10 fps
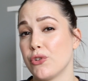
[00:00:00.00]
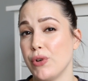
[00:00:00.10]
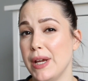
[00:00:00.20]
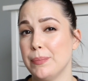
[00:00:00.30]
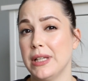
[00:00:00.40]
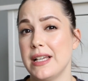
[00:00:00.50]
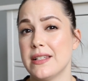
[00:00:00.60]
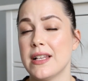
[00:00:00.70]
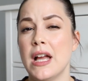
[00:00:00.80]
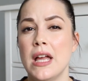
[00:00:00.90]
a great
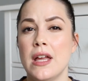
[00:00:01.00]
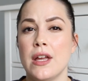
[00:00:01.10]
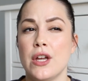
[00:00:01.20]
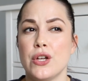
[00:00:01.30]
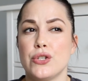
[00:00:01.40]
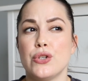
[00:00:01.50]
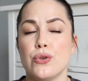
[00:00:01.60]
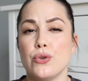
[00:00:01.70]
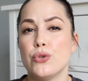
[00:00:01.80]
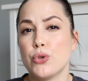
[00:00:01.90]
place
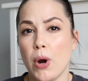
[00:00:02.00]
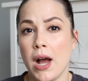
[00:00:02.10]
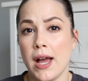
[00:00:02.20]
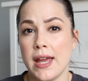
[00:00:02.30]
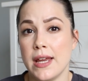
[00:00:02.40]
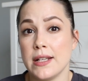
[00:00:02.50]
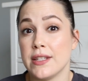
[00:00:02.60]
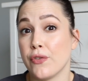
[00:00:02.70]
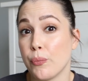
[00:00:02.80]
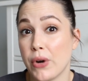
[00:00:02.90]
to try
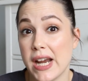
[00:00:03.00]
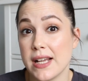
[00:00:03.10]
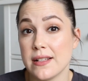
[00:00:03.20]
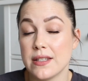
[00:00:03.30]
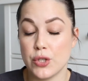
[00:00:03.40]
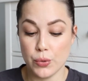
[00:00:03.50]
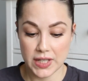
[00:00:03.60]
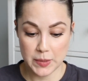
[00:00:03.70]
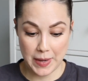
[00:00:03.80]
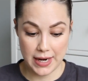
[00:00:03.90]
different brands, to
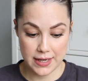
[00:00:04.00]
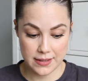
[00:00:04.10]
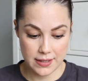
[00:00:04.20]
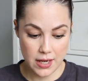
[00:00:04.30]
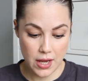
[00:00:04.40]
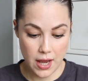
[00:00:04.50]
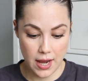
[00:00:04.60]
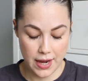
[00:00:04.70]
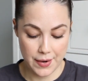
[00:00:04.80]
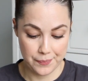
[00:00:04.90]
expand
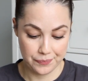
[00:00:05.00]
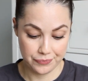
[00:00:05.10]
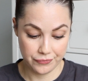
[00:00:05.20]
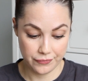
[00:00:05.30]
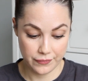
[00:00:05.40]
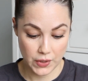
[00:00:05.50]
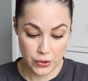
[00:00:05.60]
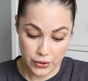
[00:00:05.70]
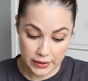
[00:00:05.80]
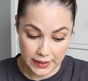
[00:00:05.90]

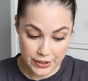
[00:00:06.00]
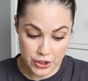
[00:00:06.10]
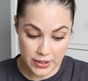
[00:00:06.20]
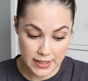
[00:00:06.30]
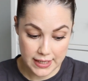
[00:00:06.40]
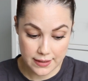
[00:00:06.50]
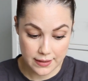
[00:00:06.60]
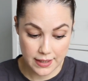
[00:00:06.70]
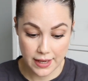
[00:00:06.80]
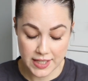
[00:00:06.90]
your collection.
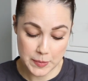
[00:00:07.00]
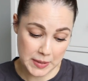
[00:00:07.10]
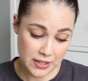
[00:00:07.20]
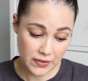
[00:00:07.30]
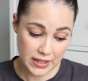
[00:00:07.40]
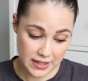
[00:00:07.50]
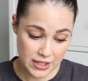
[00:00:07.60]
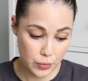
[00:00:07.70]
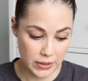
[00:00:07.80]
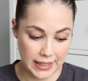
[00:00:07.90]
And specifically
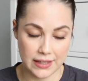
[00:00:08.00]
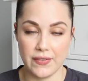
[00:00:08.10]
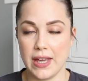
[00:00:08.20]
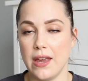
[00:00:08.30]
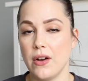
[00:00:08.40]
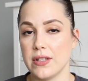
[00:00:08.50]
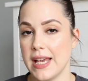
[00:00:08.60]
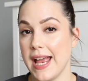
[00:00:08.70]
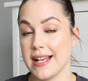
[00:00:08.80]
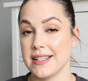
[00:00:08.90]
this one, like the Vacay All
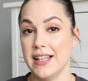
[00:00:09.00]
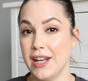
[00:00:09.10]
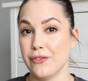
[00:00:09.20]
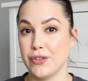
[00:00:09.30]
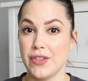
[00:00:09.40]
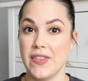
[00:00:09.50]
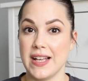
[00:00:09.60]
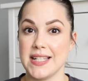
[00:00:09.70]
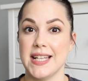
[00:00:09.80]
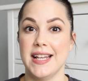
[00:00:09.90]
Day, has a lot of good
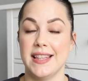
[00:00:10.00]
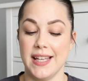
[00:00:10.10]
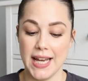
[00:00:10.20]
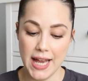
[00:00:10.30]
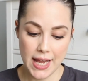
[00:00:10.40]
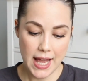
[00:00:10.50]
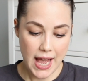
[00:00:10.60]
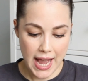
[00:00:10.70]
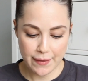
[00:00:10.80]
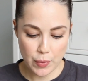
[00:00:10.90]
things in it that
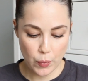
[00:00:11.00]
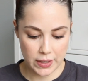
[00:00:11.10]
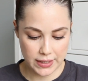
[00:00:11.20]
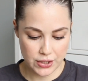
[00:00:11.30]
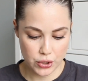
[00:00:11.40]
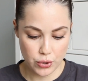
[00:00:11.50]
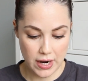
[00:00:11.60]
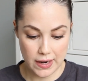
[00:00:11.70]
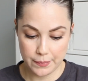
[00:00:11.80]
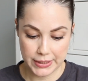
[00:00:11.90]
I've been wanting to
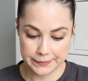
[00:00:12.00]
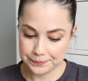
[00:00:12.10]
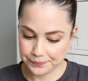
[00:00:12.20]
try, but